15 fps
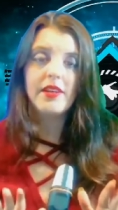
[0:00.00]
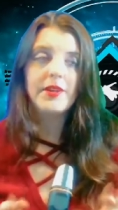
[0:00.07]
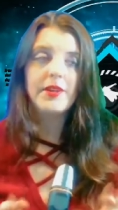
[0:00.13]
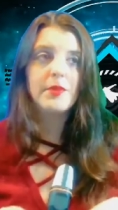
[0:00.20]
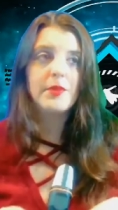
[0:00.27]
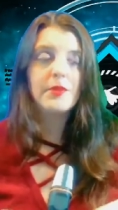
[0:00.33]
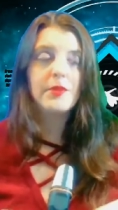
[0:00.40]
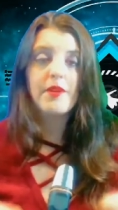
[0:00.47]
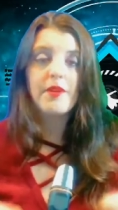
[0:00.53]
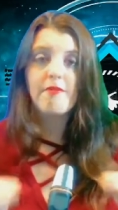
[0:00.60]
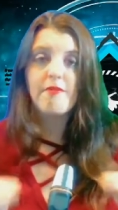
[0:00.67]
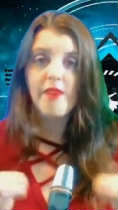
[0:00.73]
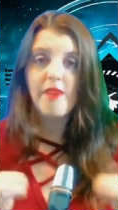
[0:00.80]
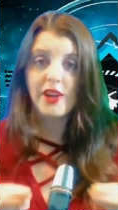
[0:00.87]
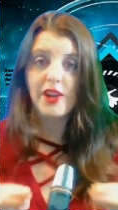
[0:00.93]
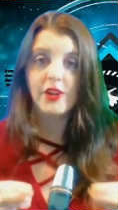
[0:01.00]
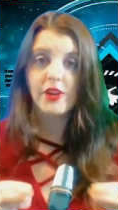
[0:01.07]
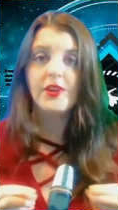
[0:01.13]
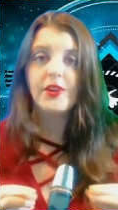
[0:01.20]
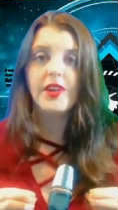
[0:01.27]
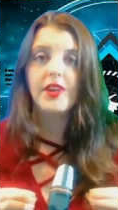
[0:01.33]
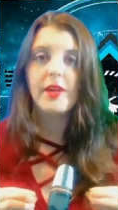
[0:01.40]
like some sort of
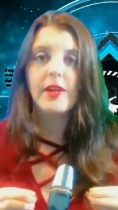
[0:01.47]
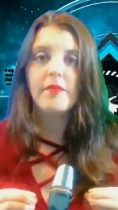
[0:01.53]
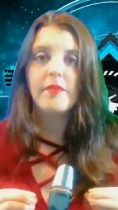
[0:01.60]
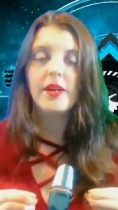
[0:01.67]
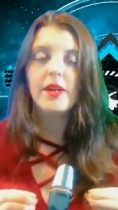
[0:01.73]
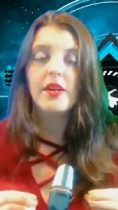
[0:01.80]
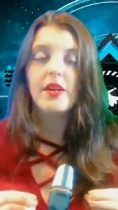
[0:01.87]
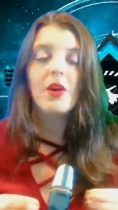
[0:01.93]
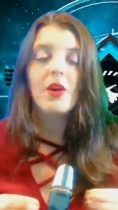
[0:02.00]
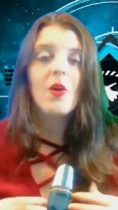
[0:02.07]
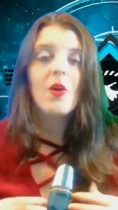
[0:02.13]
fashion statement